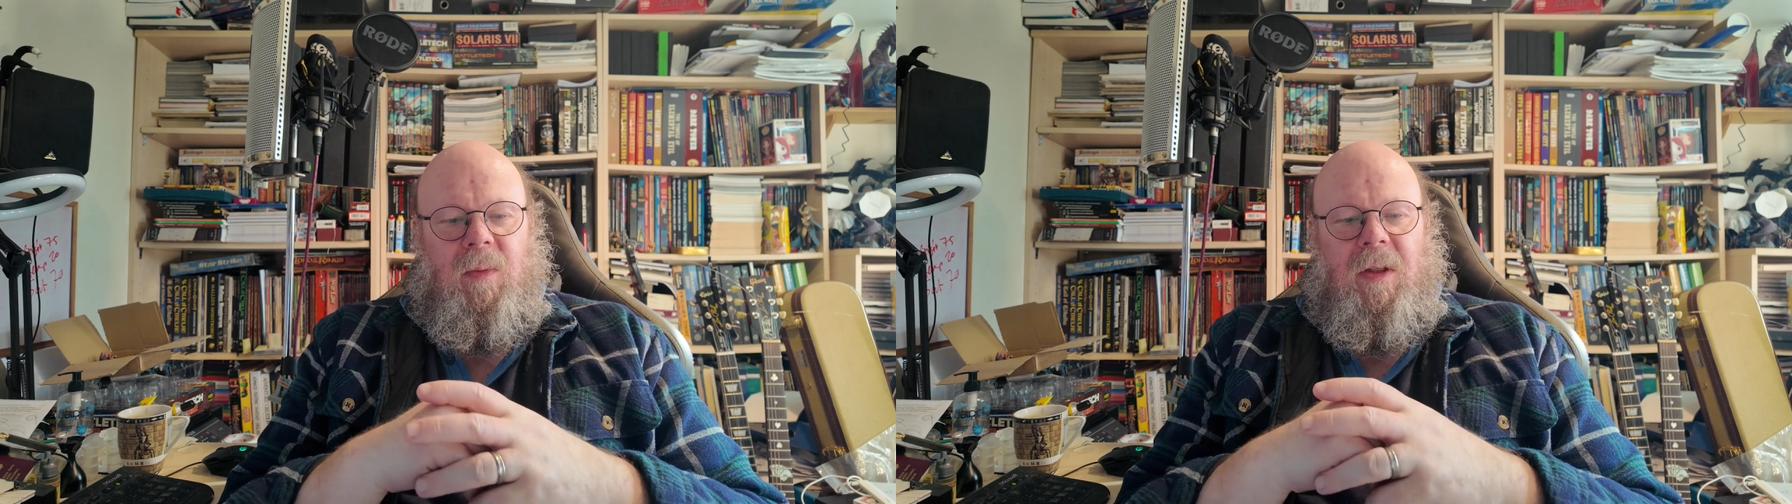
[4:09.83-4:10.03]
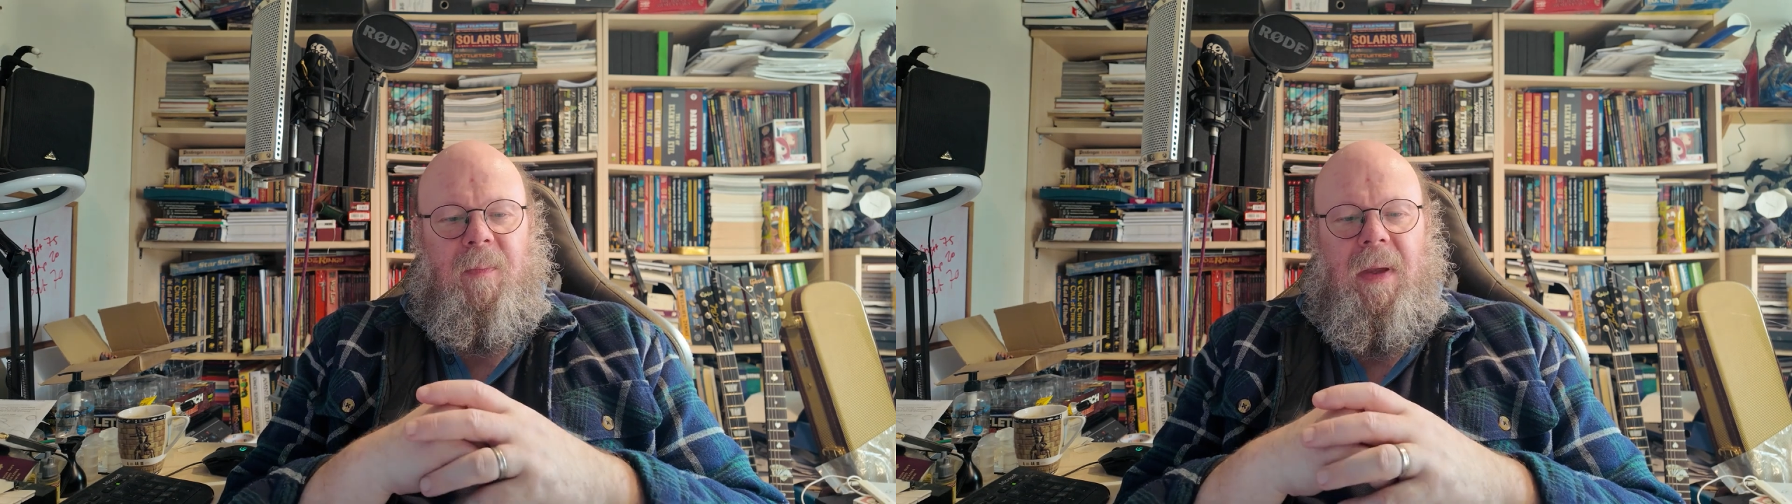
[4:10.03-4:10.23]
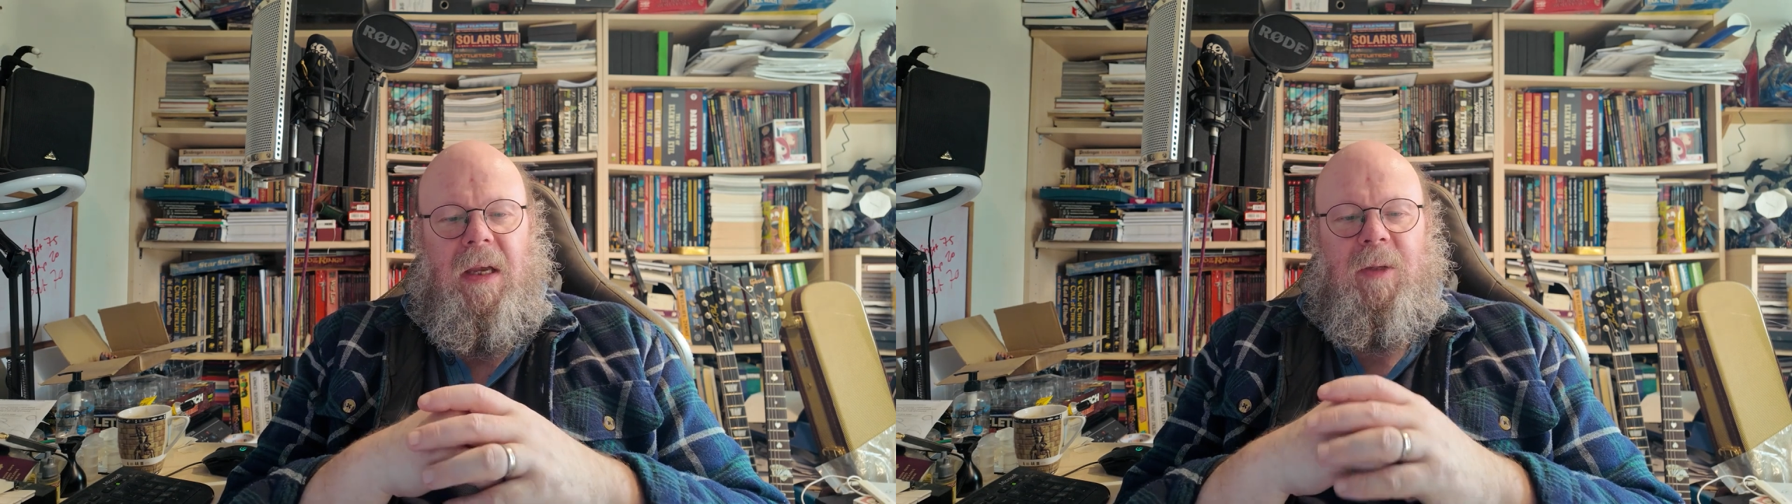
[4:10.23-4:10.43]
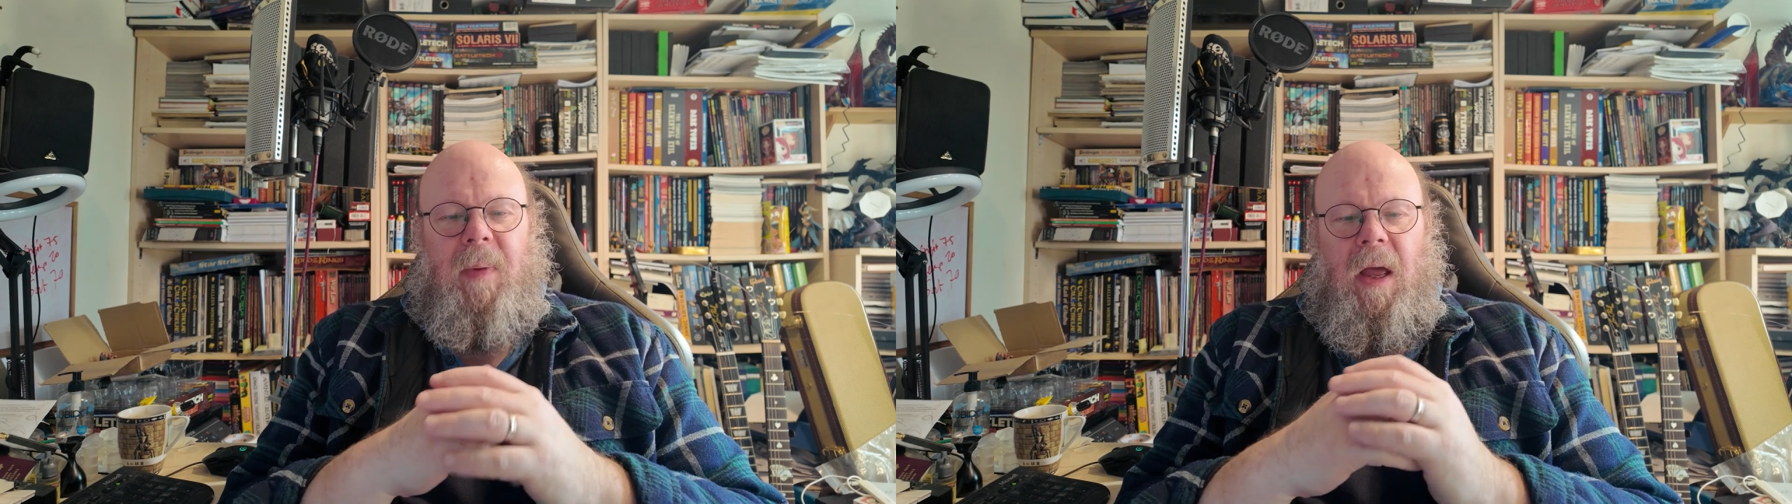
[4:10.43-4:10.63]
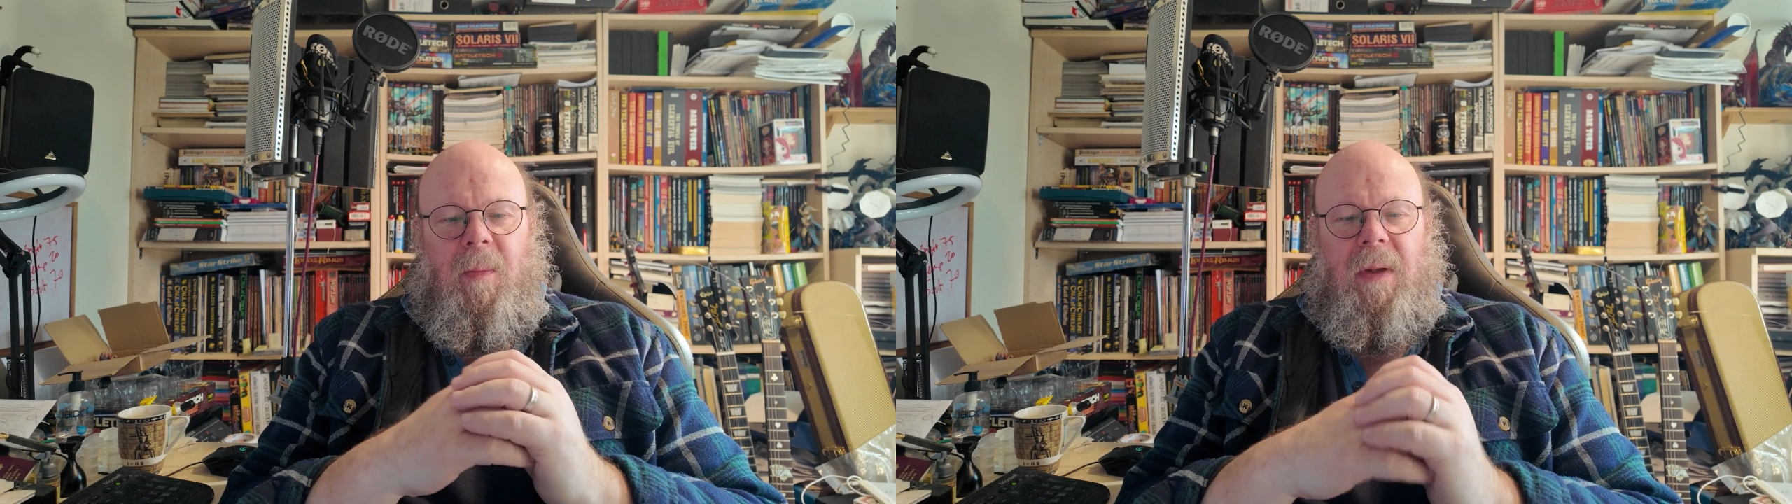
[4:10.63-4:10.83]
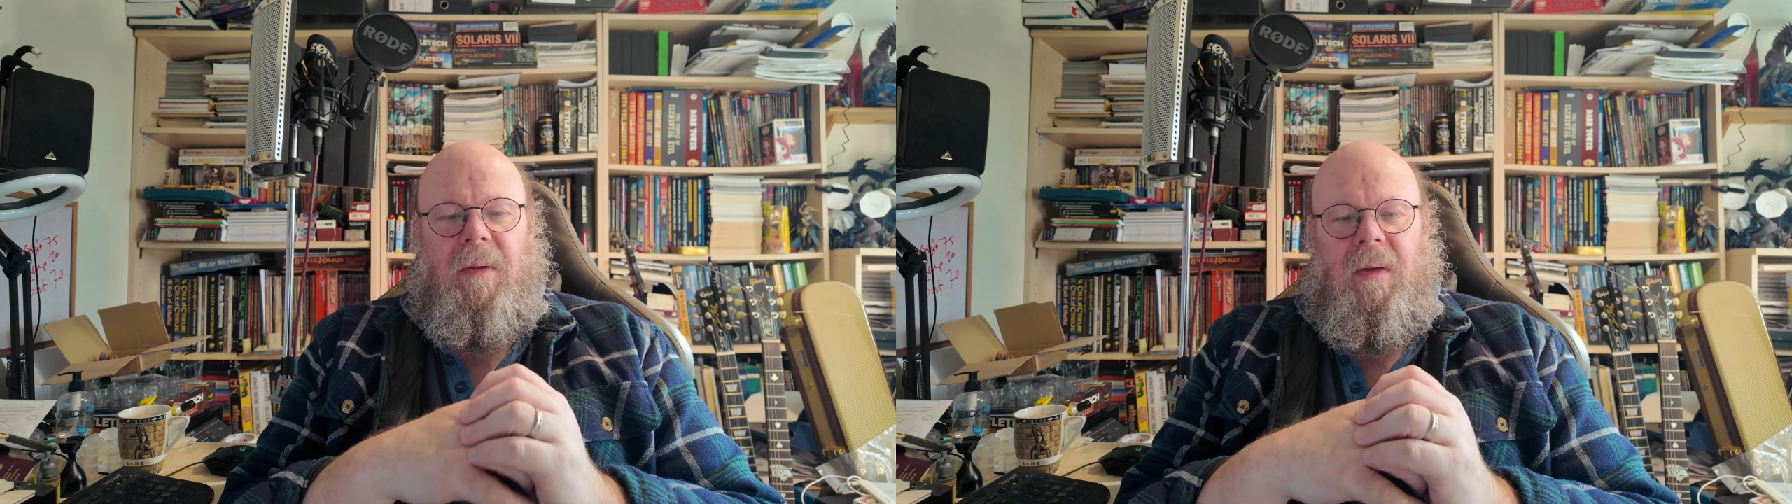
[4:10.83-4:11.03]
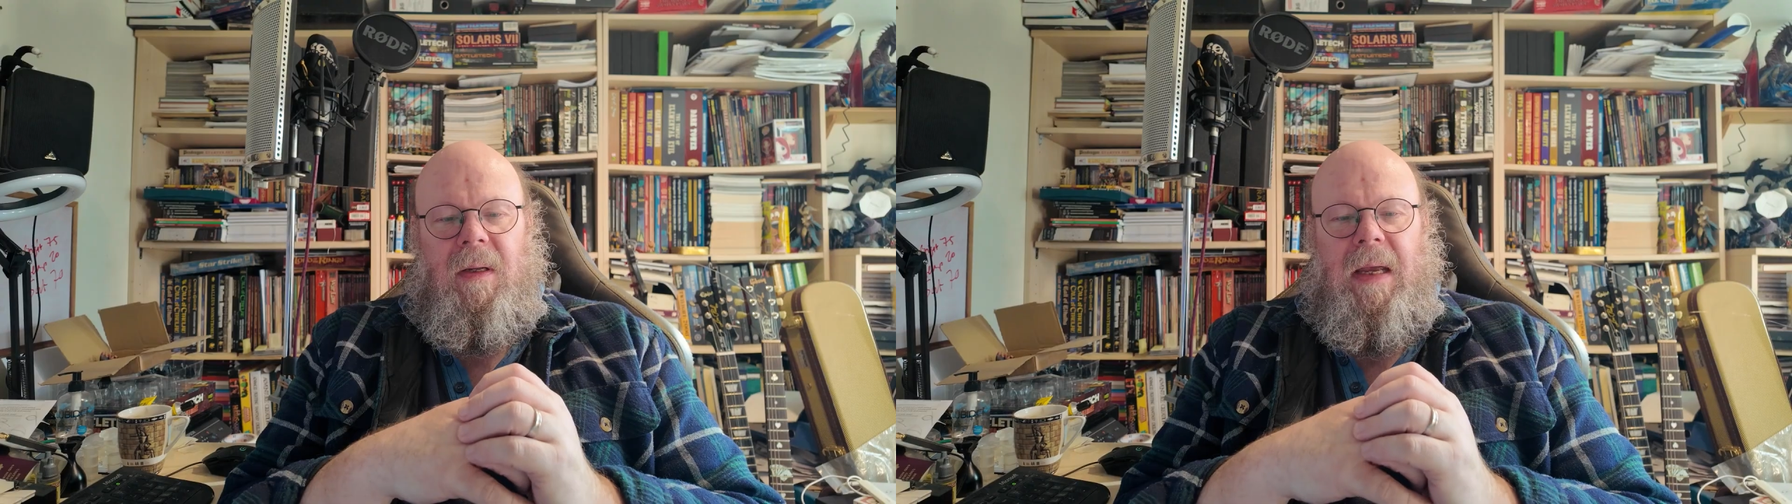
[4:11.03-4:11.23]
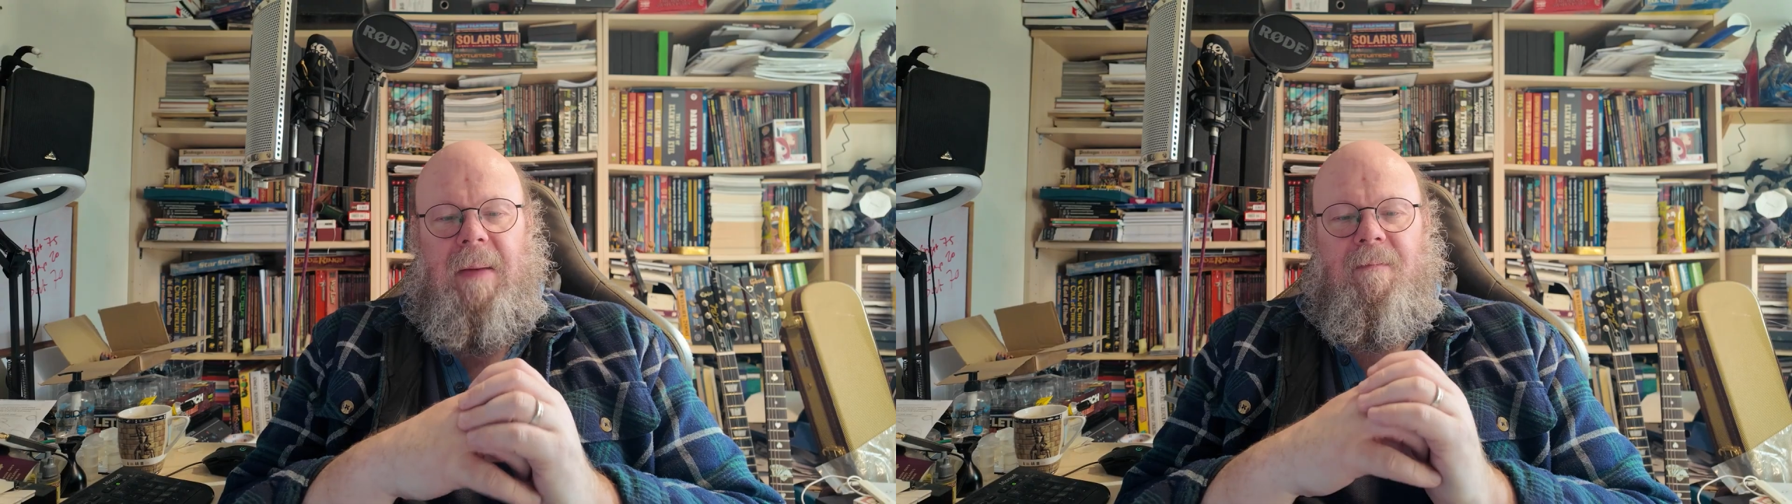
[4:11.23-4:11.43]
with Pierre's Ploughman,
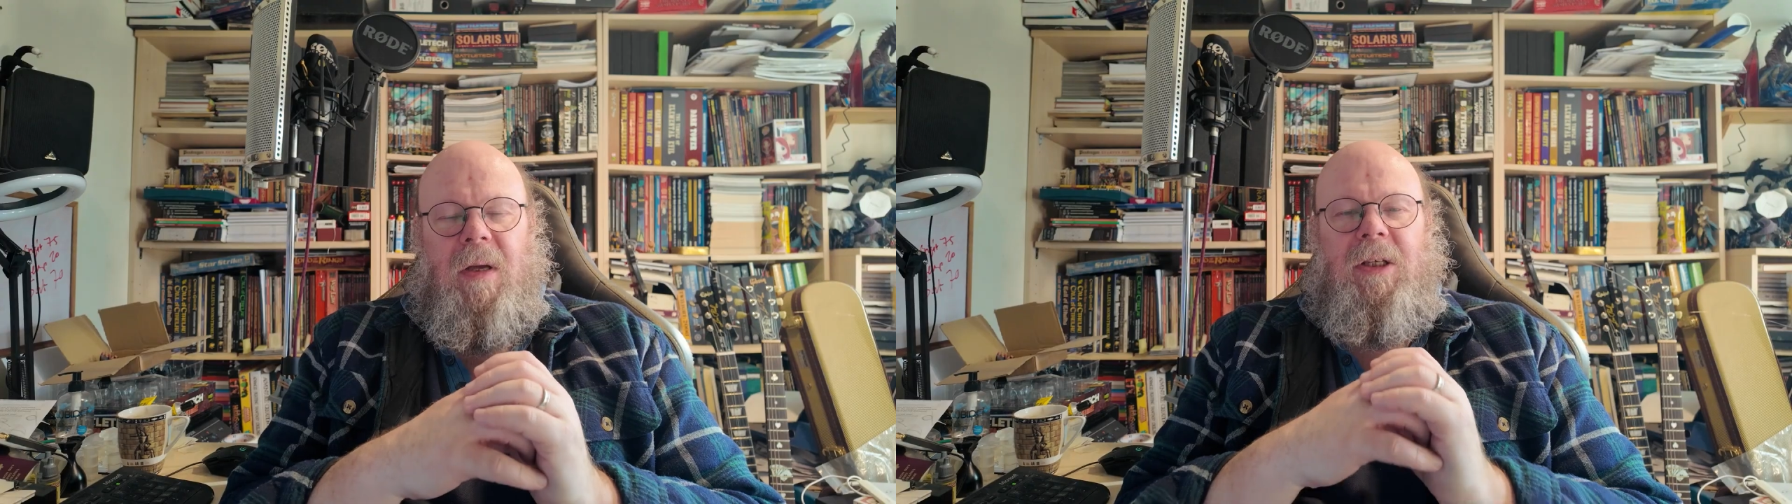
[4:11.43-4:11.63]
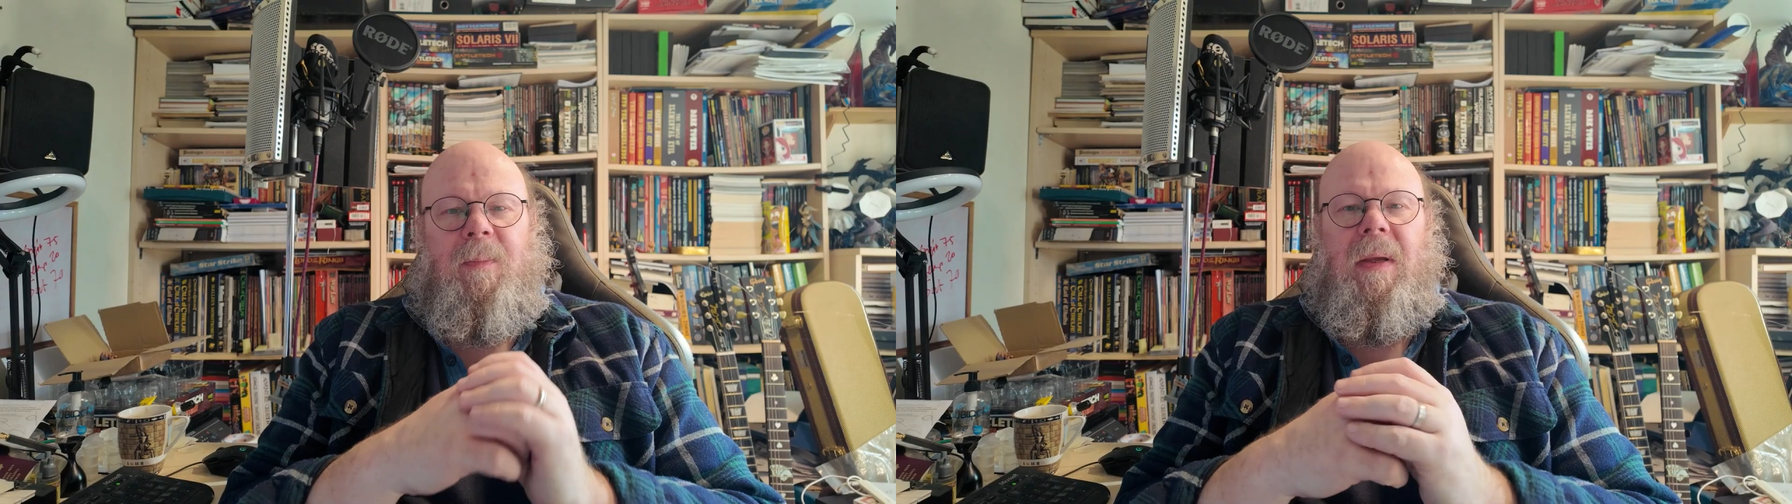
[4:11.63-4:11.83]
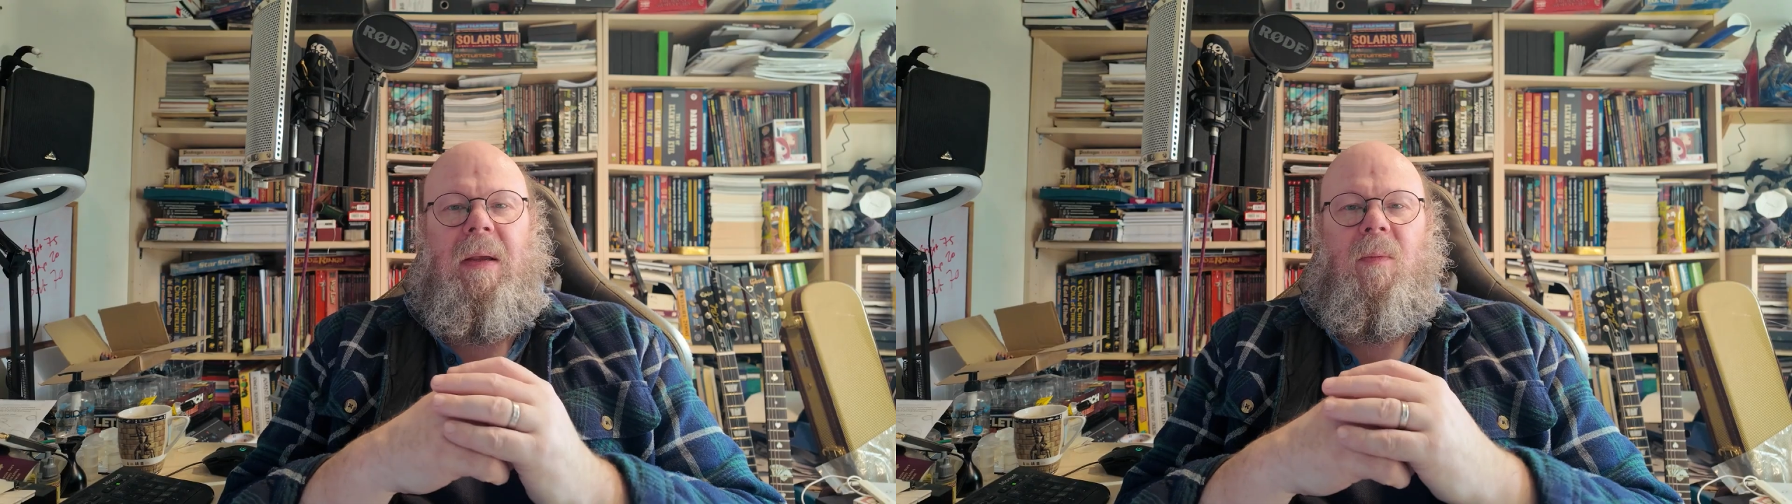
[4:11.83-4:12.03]
it must be